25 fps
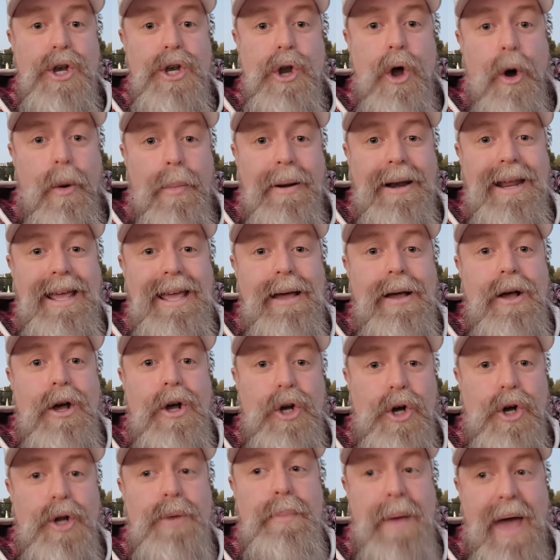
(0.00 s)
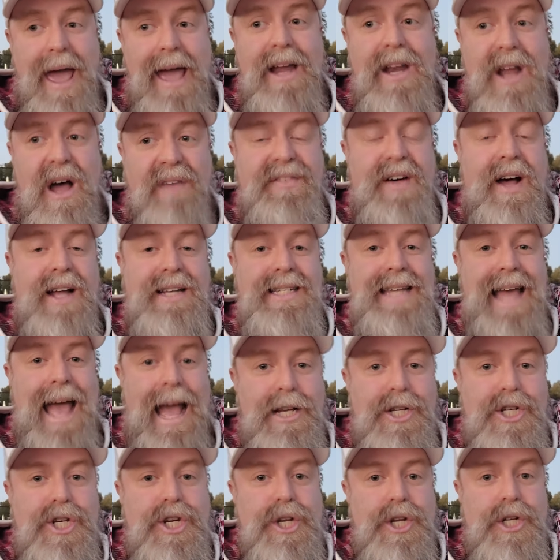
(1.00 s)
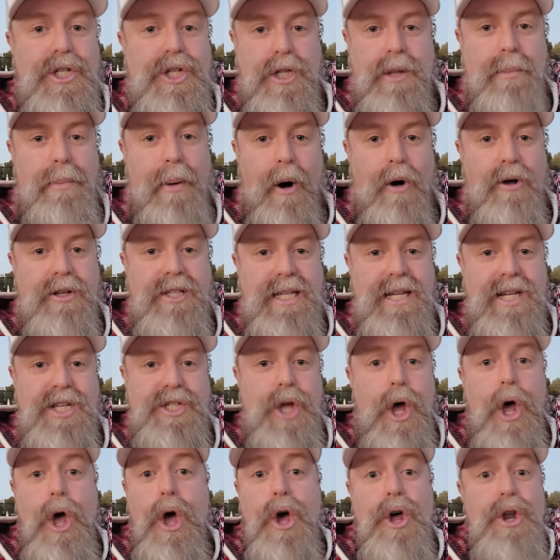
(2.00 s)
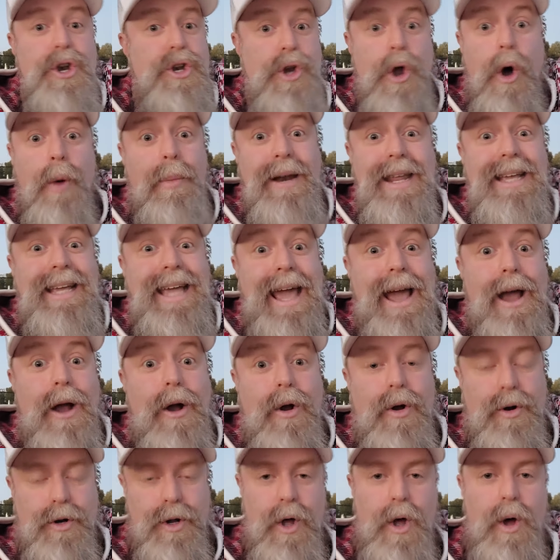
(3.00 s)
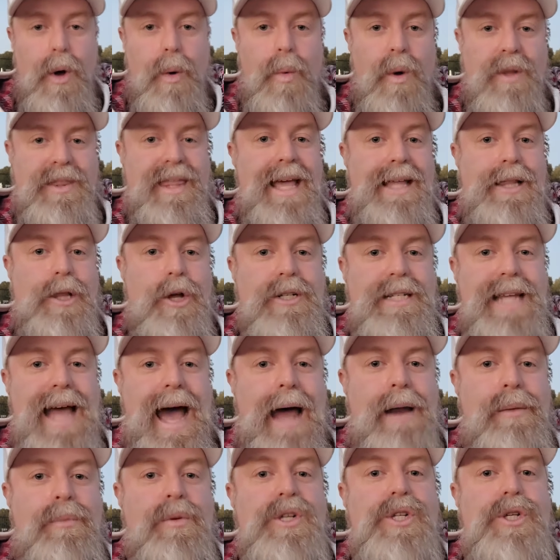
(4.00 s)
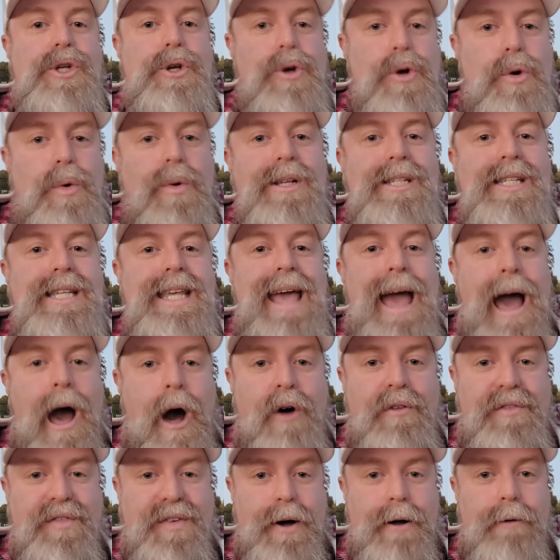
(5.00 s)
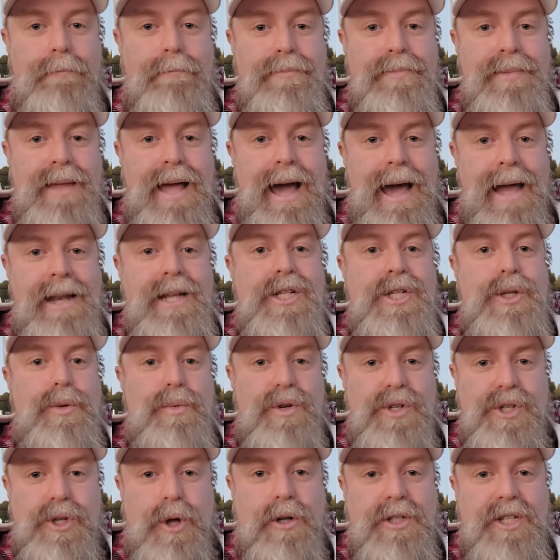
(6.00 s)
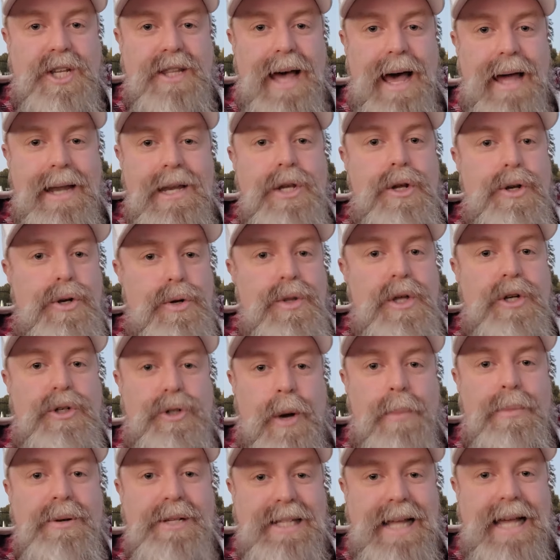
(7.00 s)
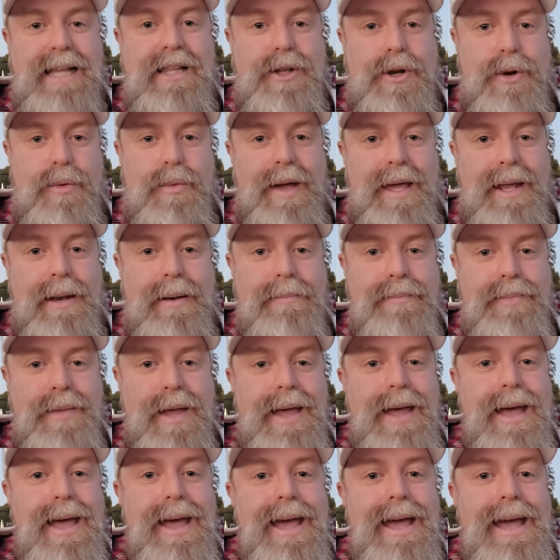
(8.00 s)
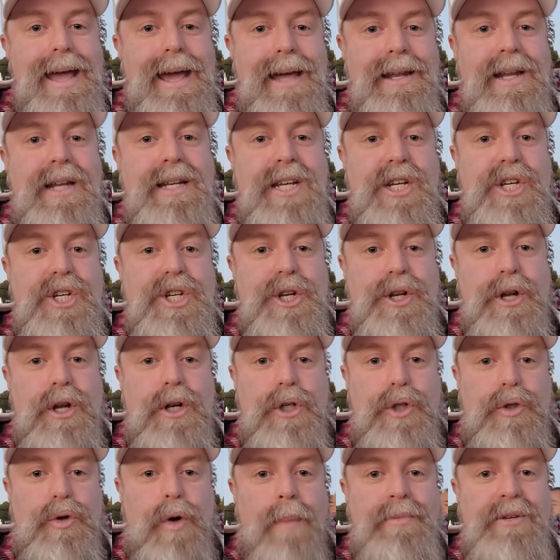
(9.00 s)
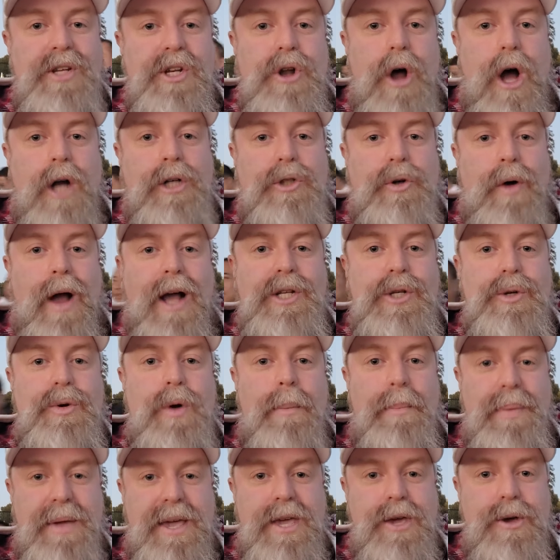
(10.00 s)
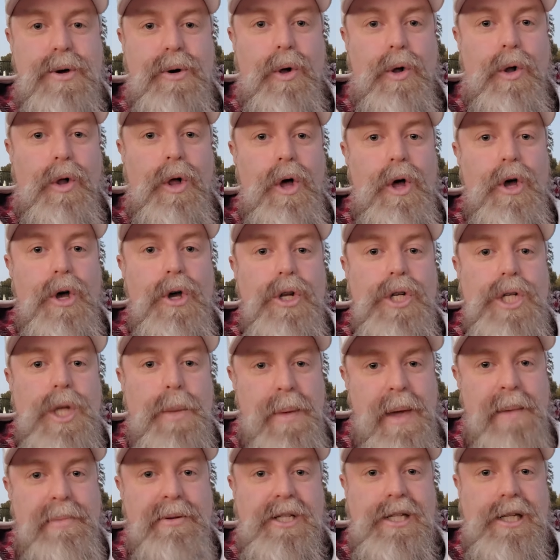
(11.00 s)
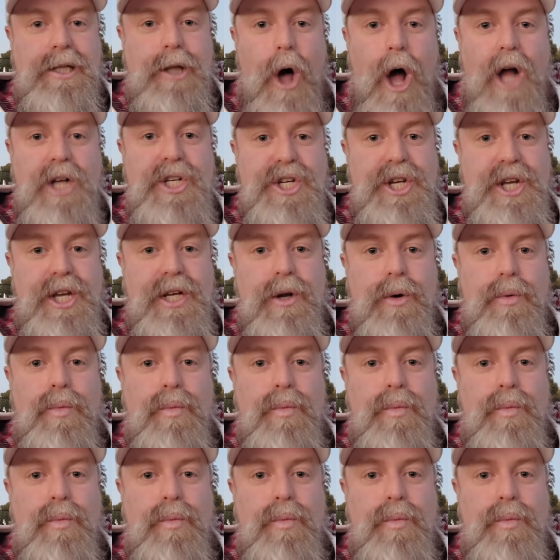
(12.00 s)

Nobody could pay enough attention to the policies. Nobody cared. What they looked at was who was the alpha. And as a result of that, you knew that Trump was likely to win. In addition, Trump did not try to appeal to people's logic.